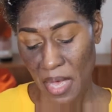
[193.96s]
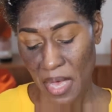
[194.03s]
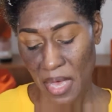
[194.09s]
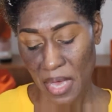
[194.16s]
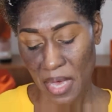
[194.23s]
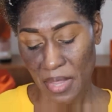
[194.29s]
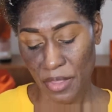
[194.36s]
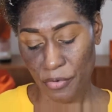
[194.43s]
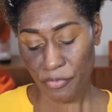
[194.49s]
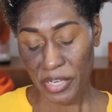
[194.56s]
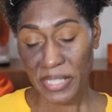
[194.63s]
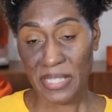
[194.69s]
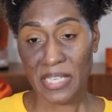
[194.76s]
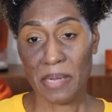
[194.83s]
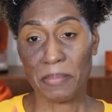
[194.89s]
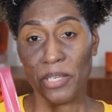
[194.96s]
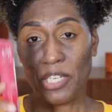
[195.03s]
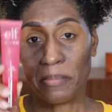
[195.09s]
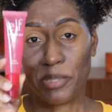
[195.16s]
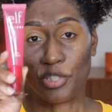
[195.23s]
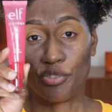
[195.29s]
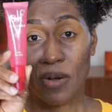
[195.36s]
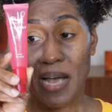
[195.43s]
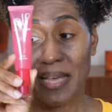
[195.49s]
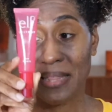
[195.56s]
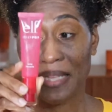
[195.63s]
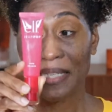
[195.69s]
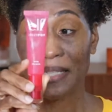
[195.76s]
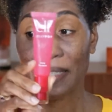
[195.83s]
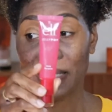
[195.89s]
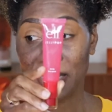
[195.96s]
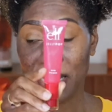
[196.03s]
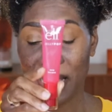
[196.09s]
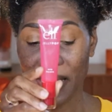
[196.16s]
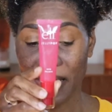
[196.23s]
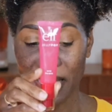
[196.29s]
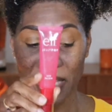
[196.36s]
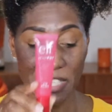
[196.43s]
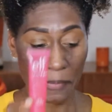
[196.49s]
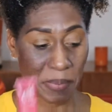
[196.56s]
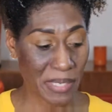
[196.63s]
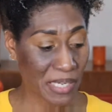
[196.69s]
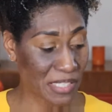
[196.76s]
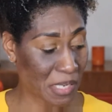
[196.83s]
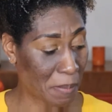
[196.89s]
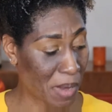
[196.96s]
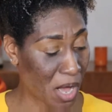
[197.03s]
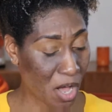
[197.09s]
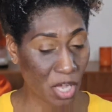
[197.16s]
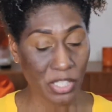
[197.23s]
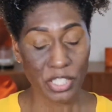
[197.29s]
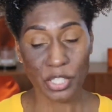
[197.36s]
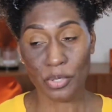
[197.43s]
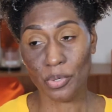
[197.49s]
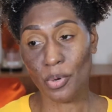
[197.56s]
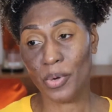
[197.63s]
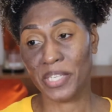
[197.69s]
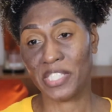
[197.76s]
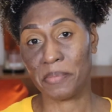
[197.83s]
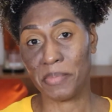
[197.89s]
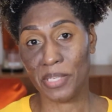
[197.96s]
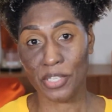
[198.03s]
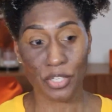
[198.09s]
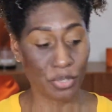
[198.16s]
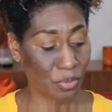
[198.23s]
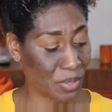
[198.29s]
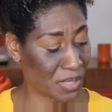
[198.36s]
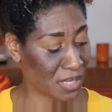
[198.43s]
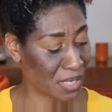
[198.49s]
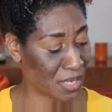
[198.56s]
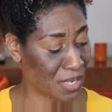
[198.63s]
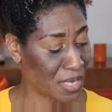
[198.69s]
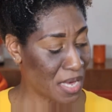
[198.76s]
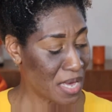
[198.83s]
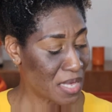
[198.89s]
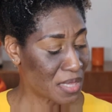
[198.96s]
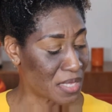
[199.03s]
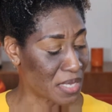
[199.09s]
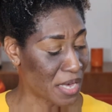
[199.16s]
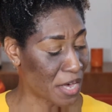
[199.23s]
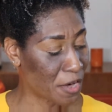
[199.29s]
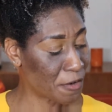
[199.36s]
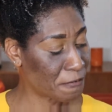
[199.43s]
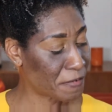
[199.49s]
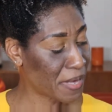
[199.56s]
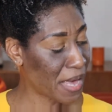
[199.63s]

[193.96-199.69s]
And the reason I'm going to be trying this today is because I'm also going to be using the e.l.f.